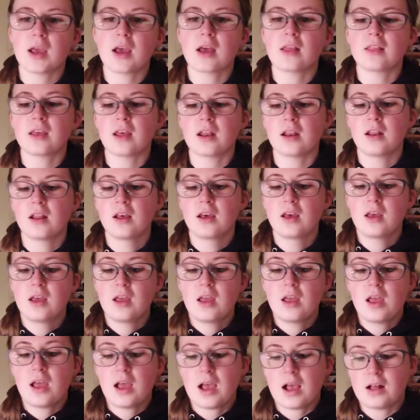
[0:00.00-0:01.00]
and then
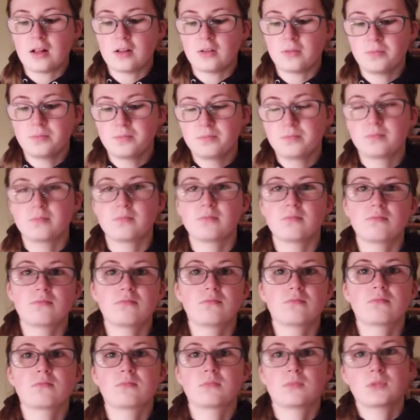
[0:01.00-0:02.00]
I'll
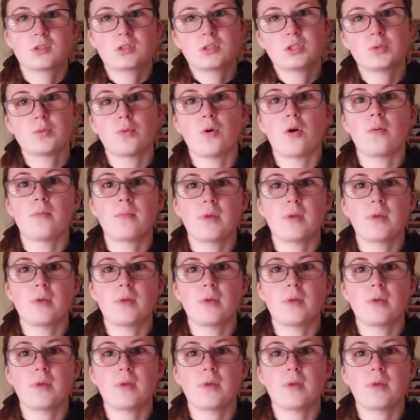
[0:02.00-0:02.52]
swap.